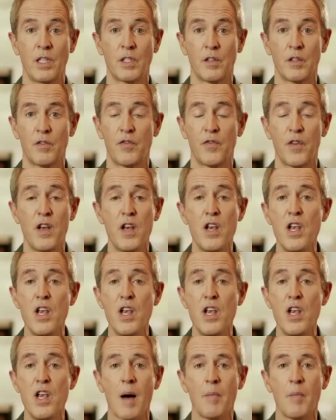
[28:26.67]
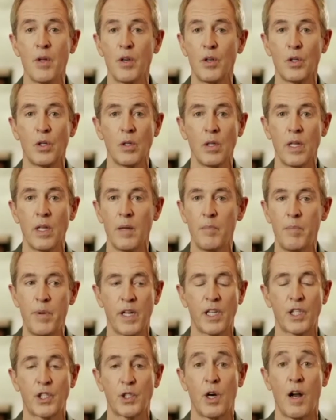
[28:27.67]
a phenomenal
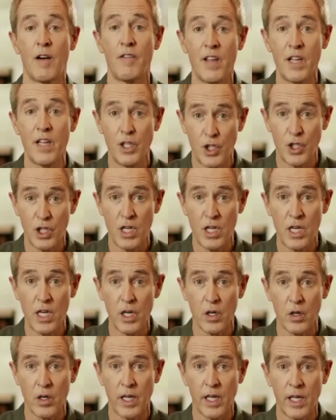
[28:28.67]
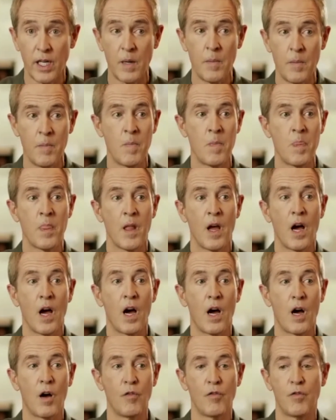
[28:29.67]
picture of engineering,
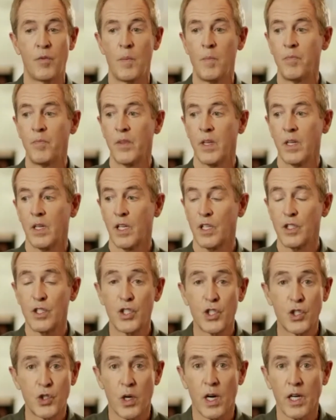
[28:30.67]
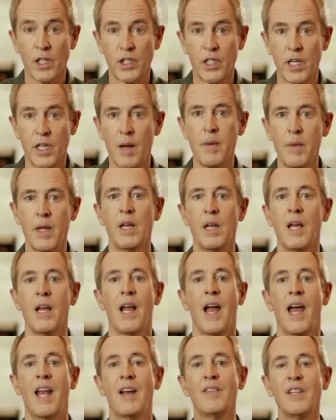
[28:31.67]
of construction.
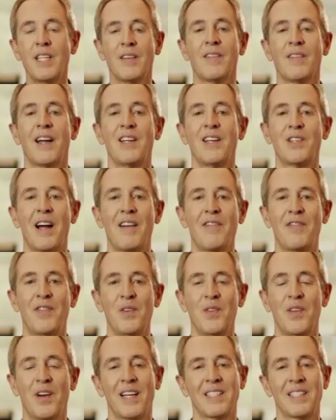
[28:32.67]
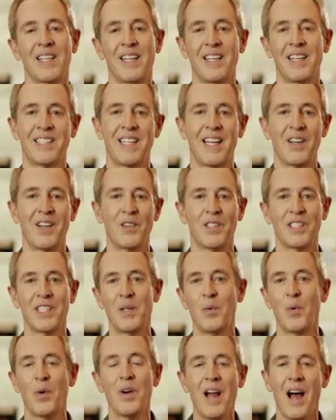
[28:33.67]
And every time I drive through there, I say to Sandra, see,
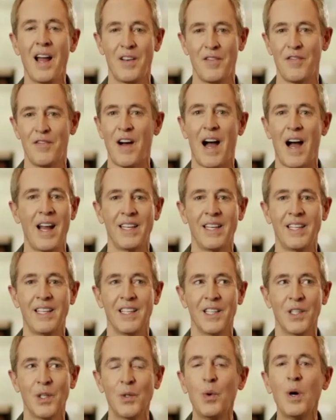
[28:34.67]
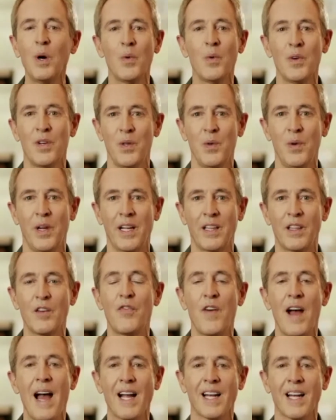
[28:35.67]
we're not divided. Look what we're doing. The
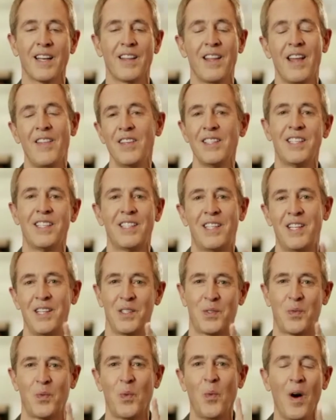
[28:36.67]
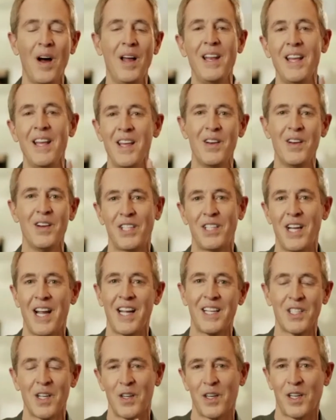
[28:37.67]
fact, and this is just one
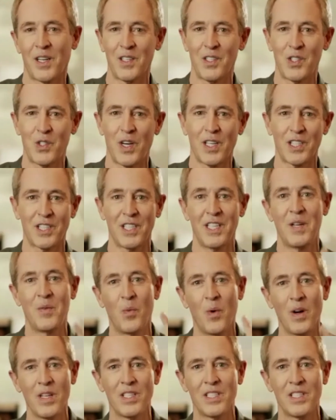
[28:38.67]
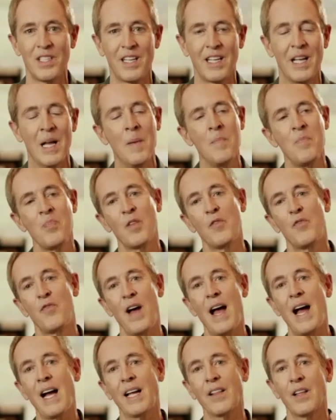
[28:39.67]
interchange under construction in one city, the
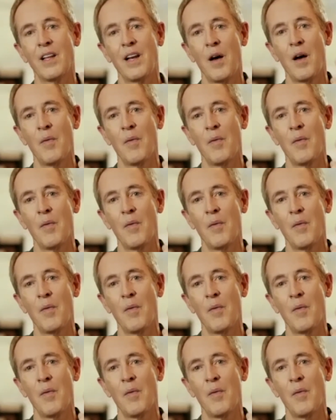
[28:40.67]
fact that